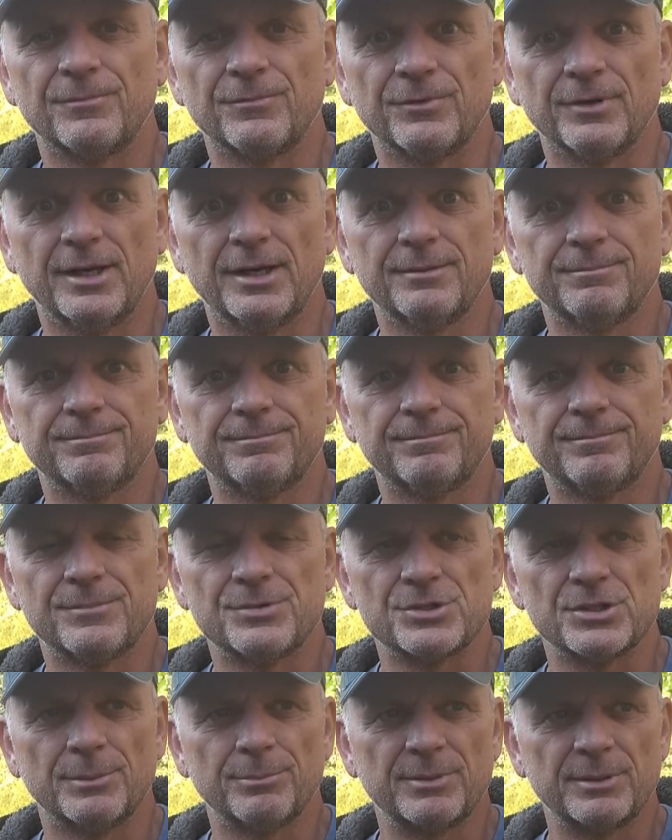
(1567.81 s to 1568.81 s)
Right?
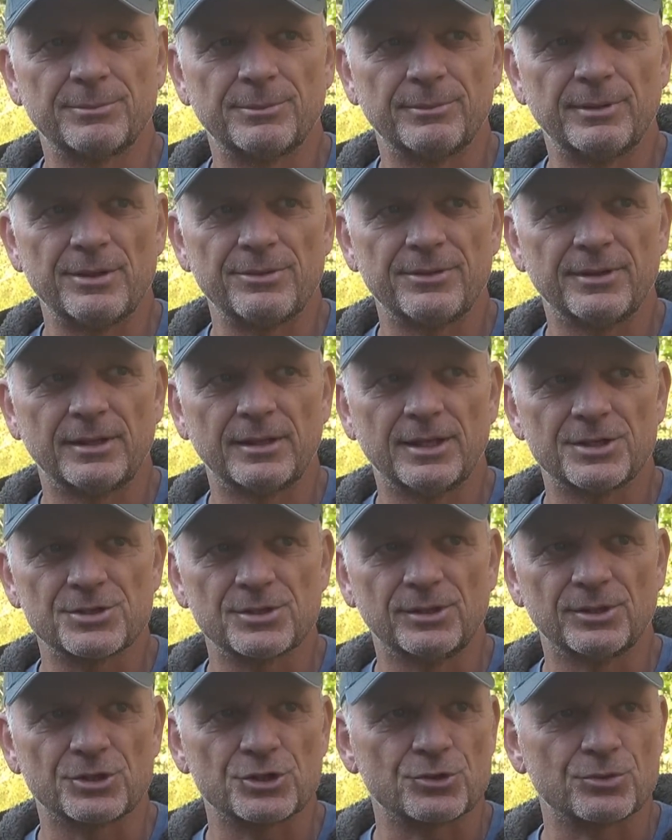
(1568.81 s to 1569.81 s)
Some people might think that's
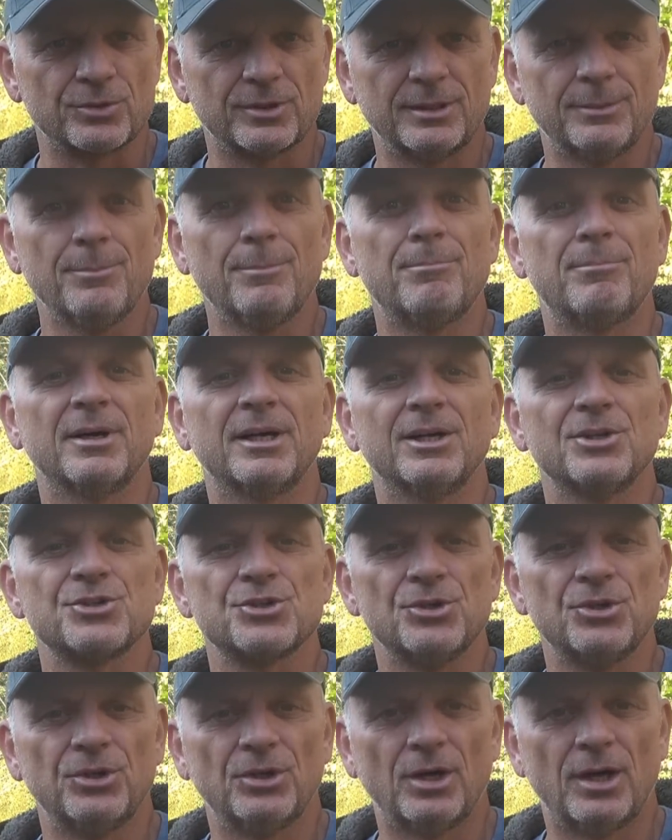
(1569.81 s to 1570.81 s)
a little extreme, but
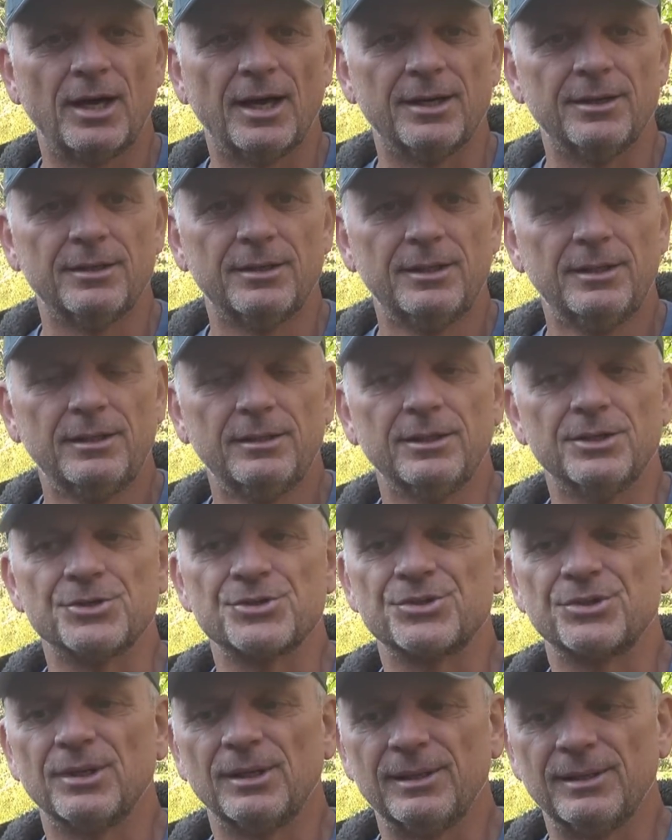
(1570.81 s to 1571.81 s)
it's not.
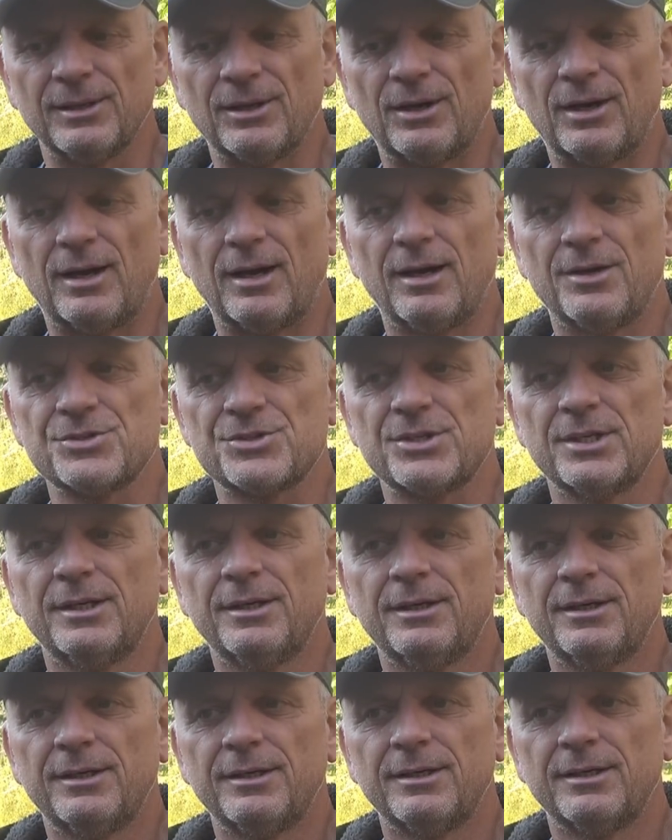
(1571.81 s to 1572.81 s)
It's the laws
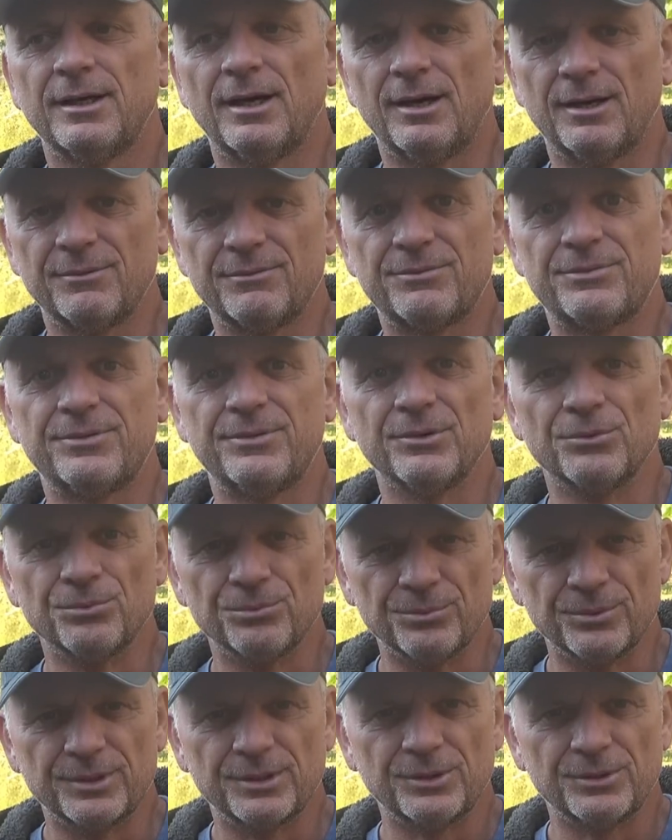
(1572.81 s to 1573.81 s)
of the
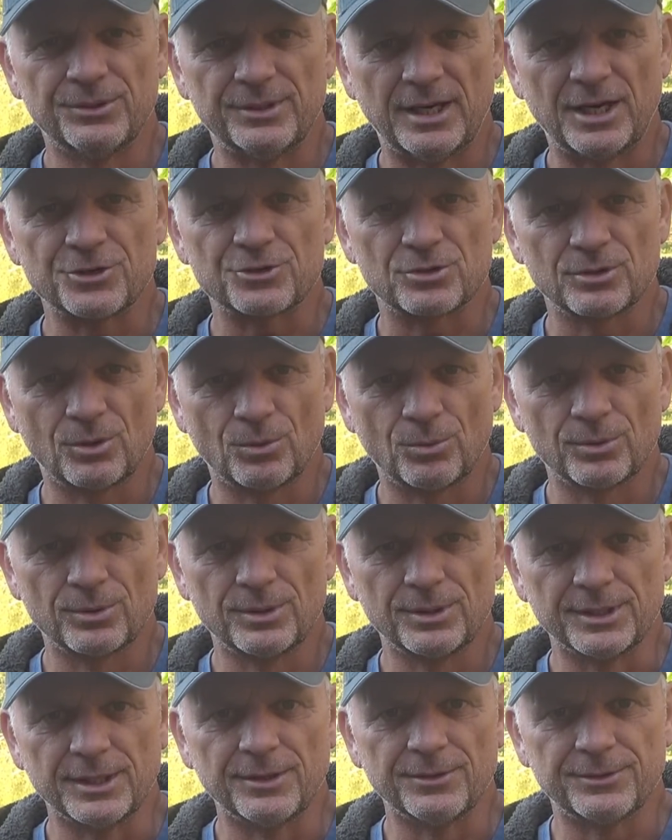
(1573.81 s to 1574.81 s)
real natural
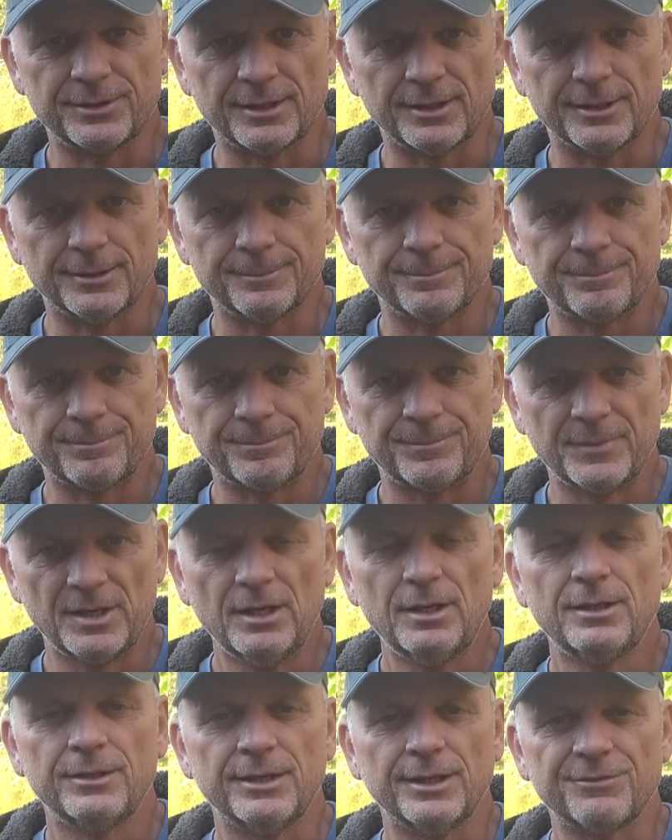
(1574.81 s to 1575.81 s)
world out there.
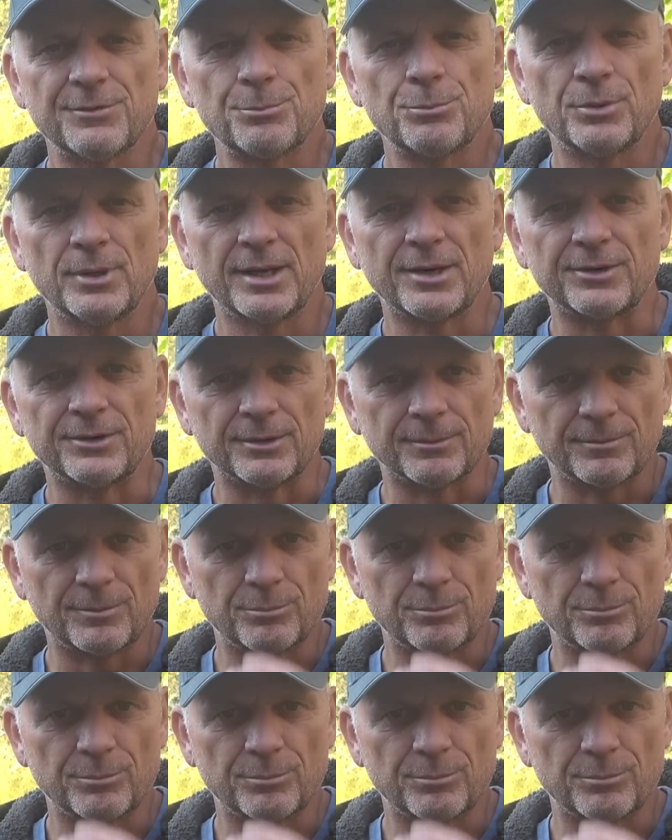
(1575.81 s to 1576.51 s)
You have a predator.